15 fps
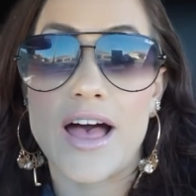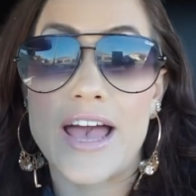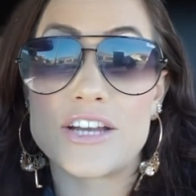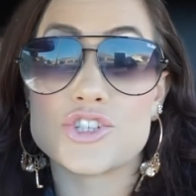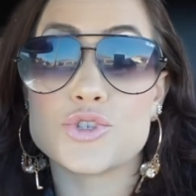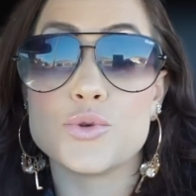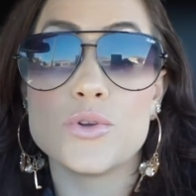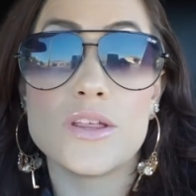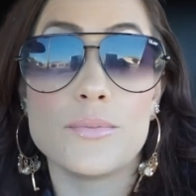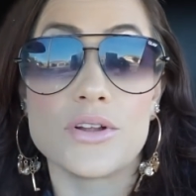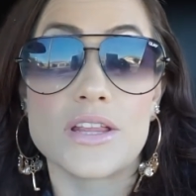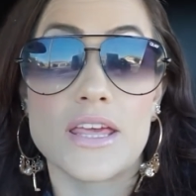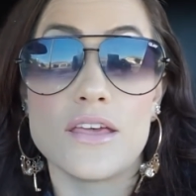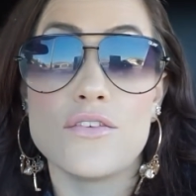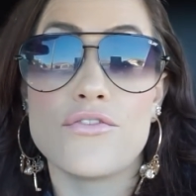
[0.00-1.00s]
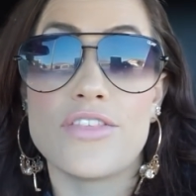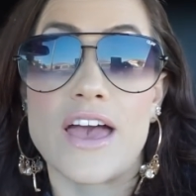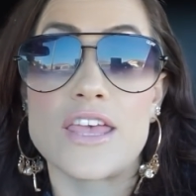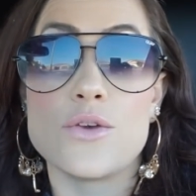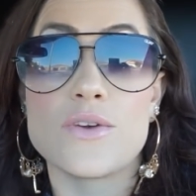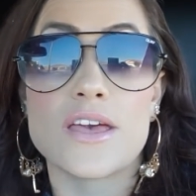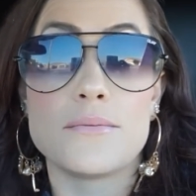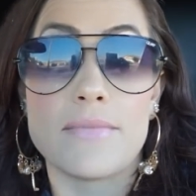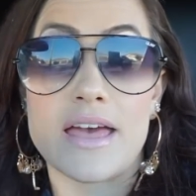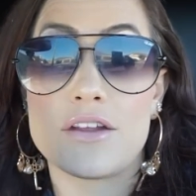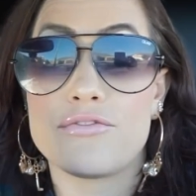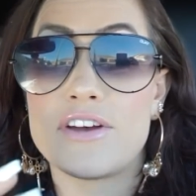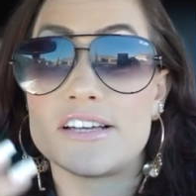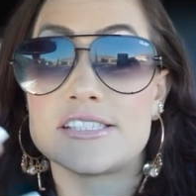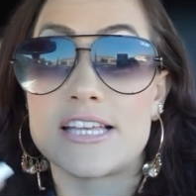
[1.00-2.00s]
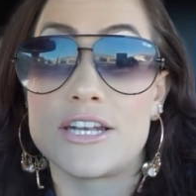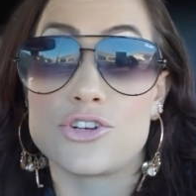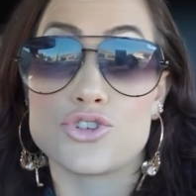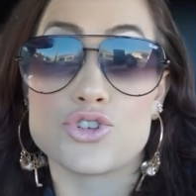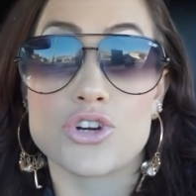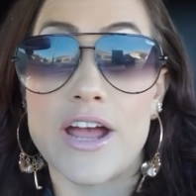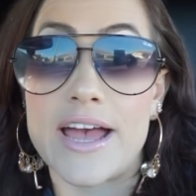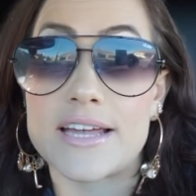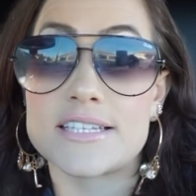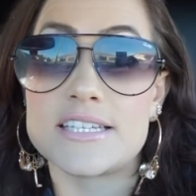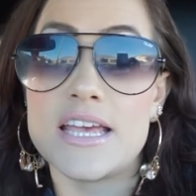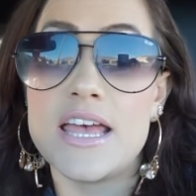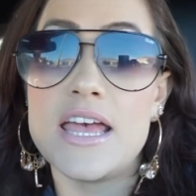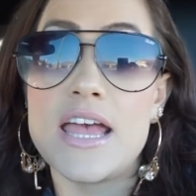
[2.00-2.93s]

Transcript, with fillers: I truly believe that you can manifest and attract